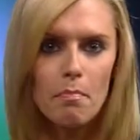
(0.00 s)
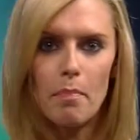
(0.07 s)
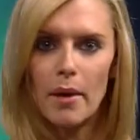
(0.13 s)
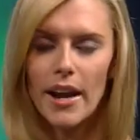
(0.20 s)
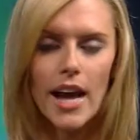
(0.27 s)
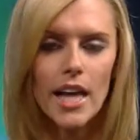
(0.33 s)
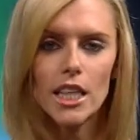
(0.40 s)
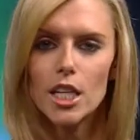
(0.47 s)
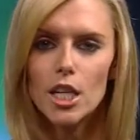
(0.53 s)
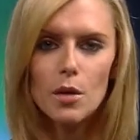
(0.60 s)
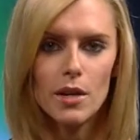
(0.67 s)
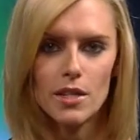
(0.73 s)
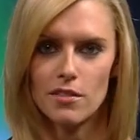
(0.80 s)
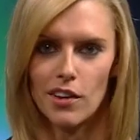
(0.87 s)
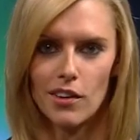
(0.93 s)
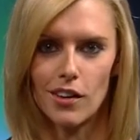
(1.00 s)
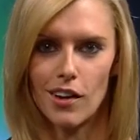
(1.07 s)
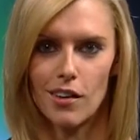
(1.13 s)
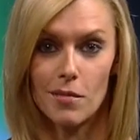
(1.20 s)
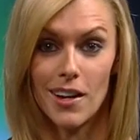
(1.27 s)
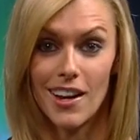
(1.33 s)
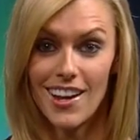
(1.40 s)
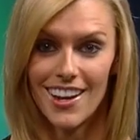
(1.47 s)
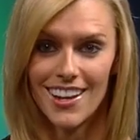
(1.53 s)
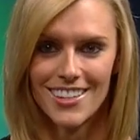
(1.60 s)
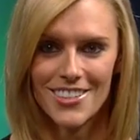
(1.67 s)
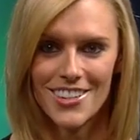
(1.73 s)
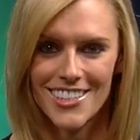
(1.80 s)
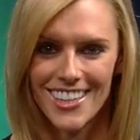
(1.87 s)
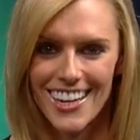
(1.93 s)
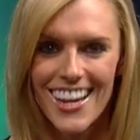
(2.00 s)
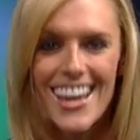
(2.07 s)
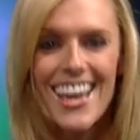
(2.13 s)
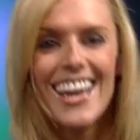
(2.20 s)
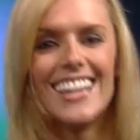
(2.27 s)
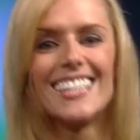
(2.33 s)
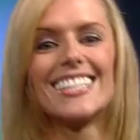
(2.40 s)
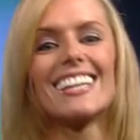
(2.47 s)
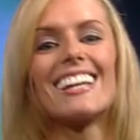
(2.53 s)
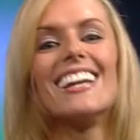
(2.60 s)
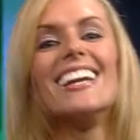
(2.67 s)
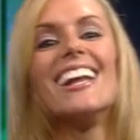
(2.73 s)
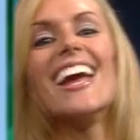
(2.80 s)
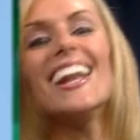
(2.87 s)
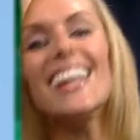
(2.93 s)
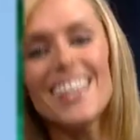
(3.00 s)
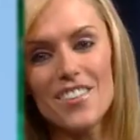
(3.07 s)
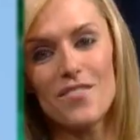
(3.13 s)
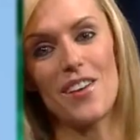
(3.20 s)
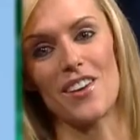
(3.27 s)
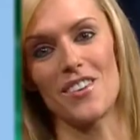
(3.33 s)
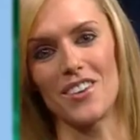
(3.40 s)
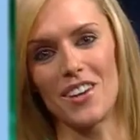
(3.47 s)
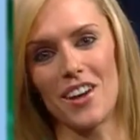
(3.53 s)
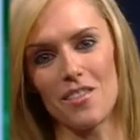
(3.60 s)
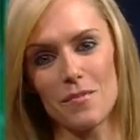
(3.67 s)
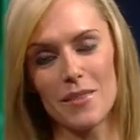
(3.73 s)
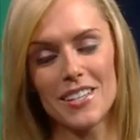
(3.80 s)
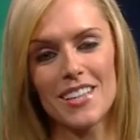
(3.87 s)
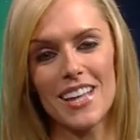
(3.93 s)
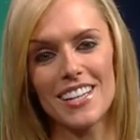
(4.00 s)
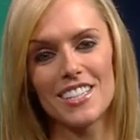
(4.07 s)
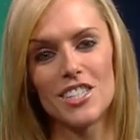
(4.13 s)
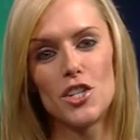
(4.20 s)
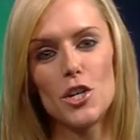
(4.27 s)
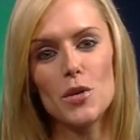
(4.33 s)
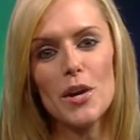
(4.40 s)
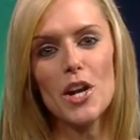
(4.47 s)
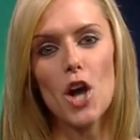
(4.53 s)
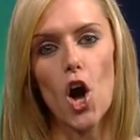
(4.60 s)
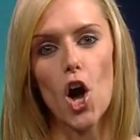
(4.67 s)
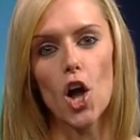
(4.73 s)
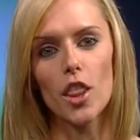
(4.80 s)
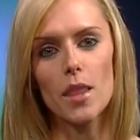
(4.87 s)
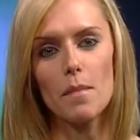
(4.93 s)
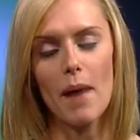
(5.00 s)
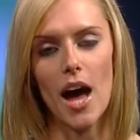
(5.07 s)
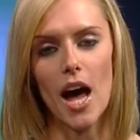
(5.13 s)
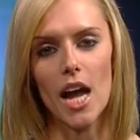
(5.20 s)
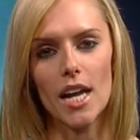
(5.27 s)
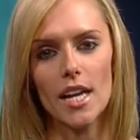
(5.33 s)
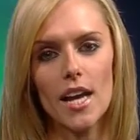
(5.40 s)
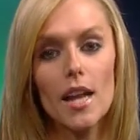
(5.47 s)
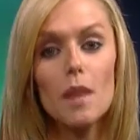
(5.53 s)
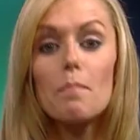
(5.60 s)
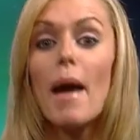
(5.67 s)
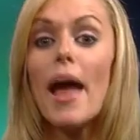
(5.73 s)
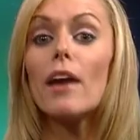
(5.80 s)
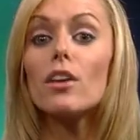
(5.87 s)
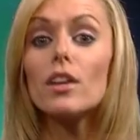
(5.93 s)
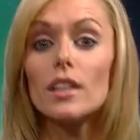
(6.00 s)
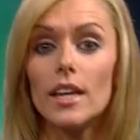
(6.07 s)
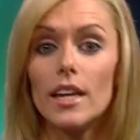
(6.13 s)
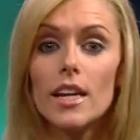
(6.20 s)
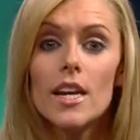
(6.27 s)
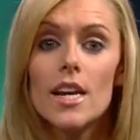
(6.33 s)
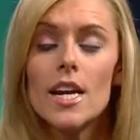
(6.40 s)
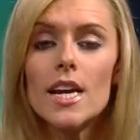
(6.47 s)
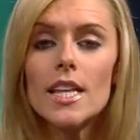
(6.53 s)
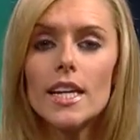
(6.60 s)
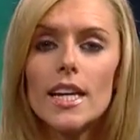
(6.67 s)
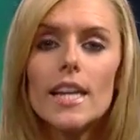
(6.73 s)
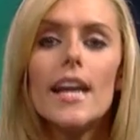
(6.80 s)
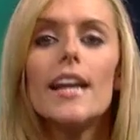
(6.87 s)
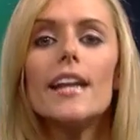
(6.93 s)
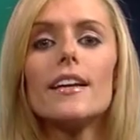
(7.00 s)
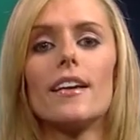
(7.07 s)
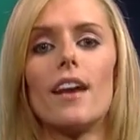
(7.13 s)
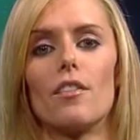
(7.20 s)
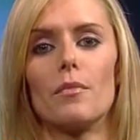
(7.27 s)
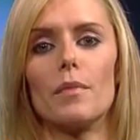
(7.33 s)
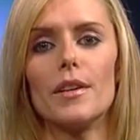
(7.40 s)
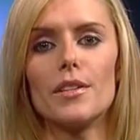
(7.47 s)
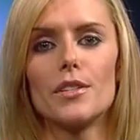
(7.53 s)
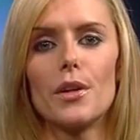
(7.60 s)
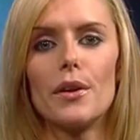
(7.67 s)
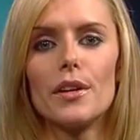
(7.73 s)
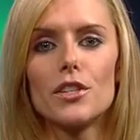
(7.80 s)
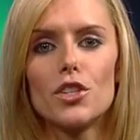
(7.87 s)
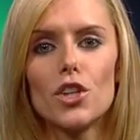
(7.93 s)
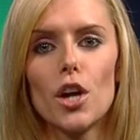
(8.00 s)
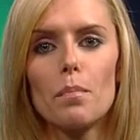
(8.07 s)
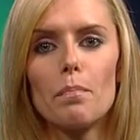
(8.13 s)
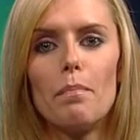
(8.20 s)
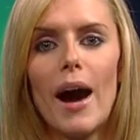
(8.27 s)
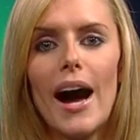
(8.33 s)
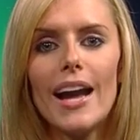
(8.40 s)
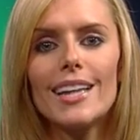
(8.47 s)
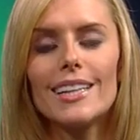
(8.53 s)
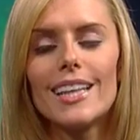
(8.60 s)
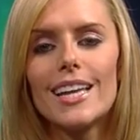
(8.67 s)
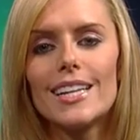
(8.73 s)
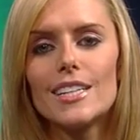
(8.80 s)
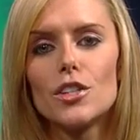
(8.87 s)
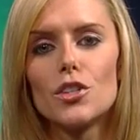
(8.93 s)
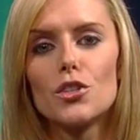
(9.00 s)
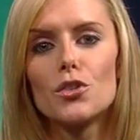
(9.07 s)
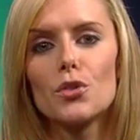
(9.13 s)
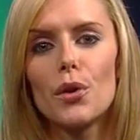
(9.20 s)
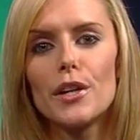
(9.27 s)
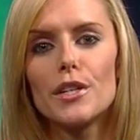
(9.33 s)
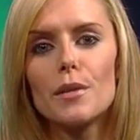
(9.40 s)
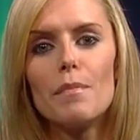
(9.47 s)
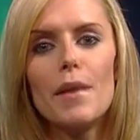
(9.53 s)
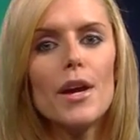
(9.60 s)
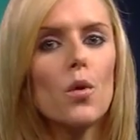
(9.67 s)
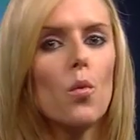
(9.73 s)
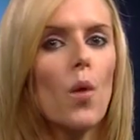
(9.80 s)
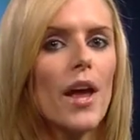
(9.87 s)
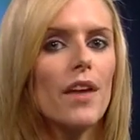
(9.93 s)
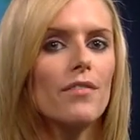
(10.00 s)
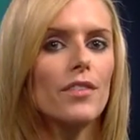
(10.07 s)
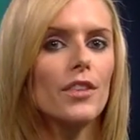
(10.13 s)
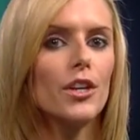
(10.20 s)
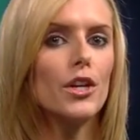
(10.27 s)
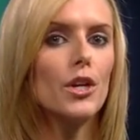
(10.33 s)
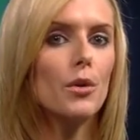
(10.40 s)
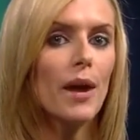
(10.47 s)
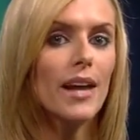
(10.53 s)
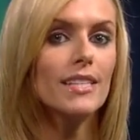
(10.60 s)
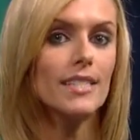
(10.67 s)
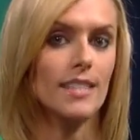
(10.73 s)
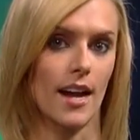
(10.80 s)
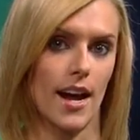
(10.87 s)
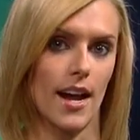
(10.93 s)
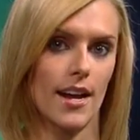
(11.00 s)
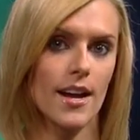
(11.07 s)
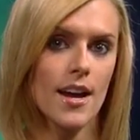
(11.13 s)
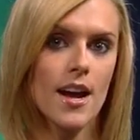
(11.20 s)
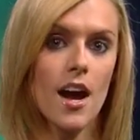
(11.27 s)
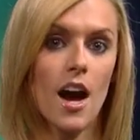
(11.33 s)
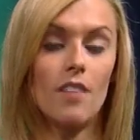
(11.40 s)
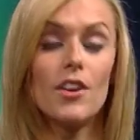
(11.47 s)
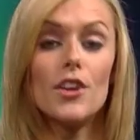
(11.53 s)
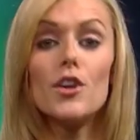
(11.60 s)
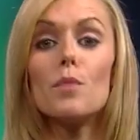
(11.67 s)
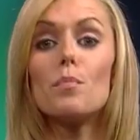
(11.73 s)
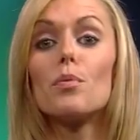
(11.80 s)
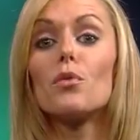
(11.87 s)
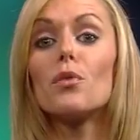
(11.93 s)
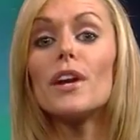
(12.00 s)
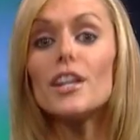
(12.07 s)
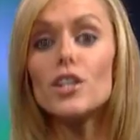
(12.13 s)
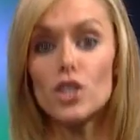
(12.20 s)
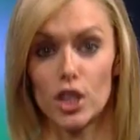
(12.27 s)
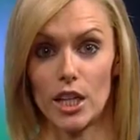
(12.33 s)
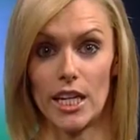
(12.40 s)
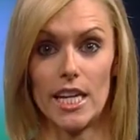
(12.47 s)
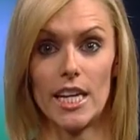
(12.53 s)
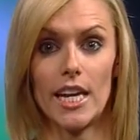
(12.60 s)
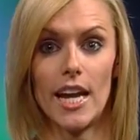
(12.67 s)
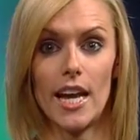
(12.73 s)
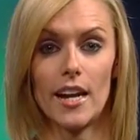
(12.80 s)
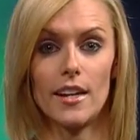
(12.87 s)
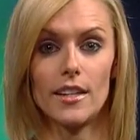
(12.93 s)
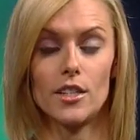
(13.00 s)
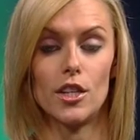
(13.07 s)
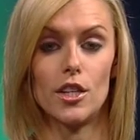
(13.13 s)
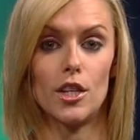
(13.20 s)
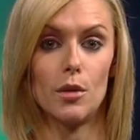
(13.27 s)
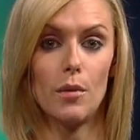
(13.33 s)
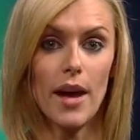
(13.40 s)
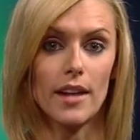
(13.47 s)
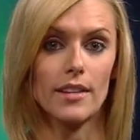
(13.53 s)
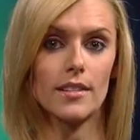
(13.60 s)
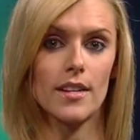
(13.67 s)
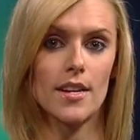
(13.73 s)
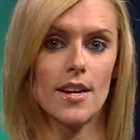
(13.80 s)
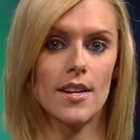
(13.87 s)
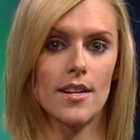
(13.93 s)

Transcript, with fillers: But not the U.S. federal government, huh? Tricked ya. It's the Canadian federal government that's doing all the buying. And apparently, the Canadian government is going to start buying land in Detroit to make way for the U.S. side of a new bridge linking Canada to the U.S.